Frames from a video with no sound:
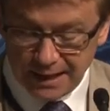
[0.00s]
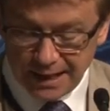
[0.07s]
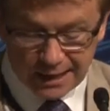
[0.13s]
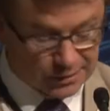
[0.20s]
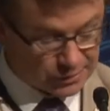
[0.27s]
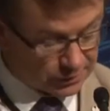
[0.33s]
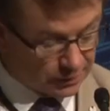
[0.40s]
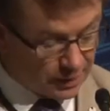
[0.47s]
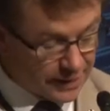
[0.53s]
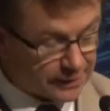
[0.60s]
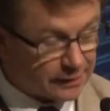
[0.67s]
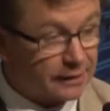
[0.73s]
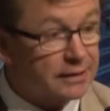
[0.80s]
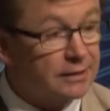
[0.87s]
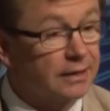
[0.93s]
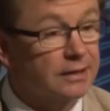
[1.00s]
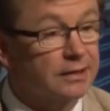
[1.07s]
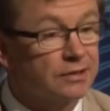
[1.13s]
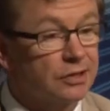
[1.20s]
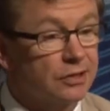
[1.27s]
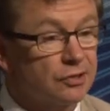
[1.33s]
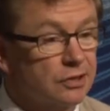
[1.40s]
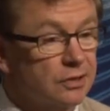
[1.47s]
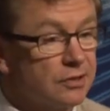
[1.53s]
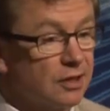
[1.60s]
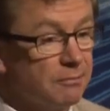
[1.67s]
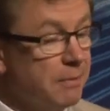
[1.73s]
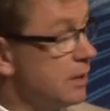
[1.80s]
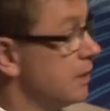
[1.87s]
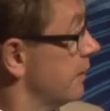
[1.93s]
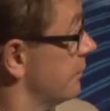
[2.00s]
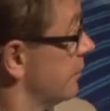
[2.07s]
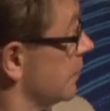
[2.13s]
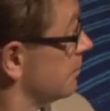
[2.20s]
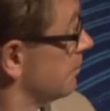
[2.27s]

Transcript: and it's likely that conditions in many of these